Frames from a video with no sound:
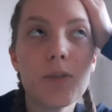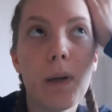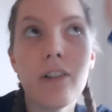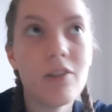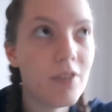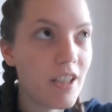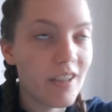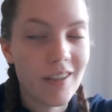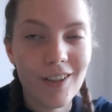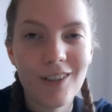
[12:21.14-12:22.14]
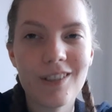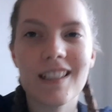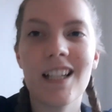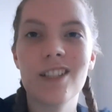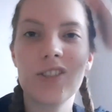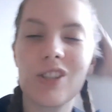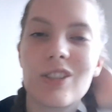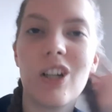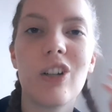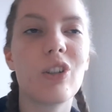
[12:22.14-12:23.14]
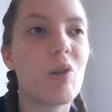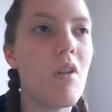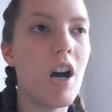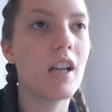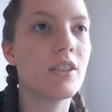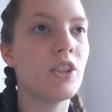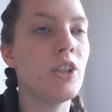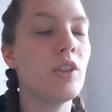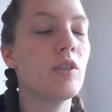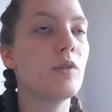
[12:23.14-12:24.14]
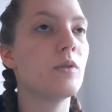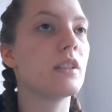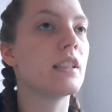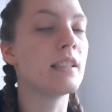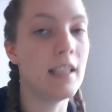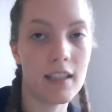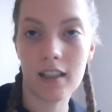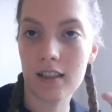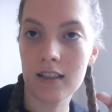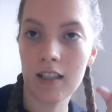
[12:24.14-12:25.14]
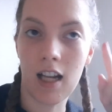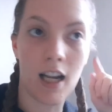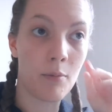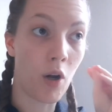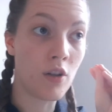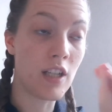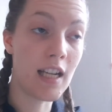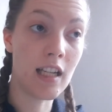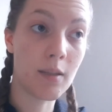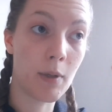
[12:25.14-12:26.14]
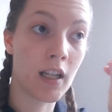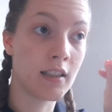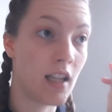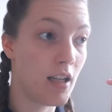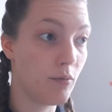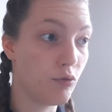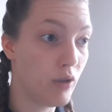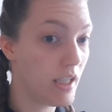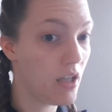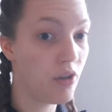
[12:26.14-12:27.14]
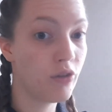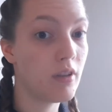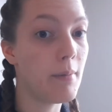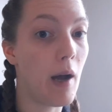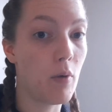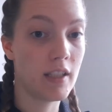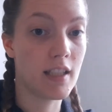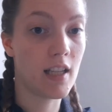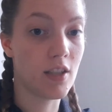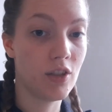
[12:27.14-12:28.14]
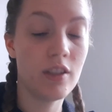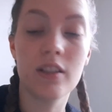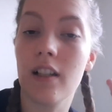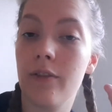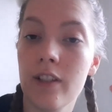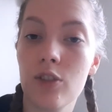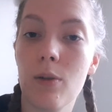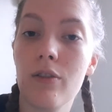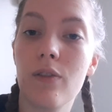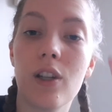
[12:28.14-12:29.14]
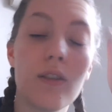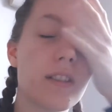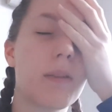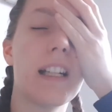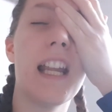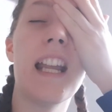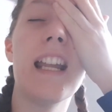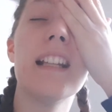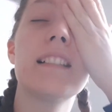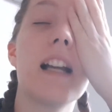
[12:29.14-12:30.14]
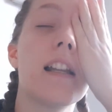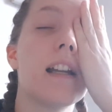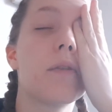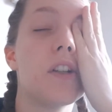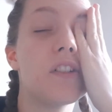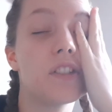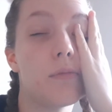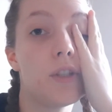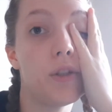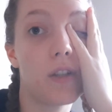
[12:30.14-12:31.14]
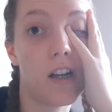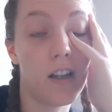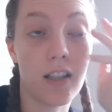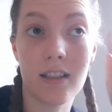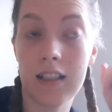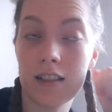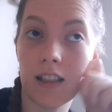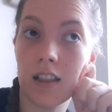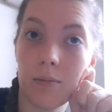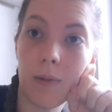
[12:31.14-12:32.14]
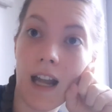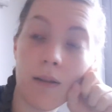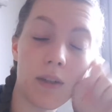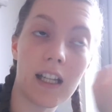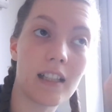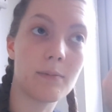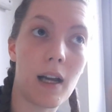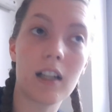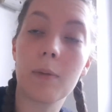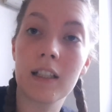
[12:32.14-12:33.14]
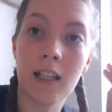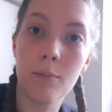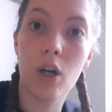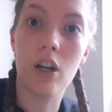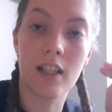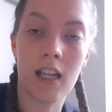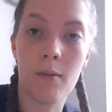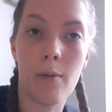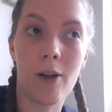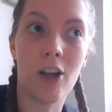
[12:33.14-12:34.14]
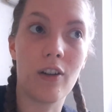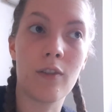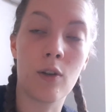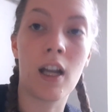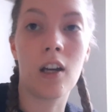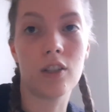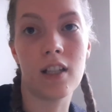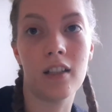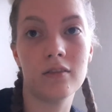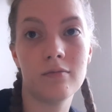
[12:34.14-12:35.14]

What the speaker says: My reviews, it has just gone 5:45, and I'm going to eat because I am really hungry, but I wanted to get that done. So I finished my reviews, I'm going to eat, and then I'm going to do some new cards until anybody gets back, because I'm bored and I'm on my own, if you cannot tell.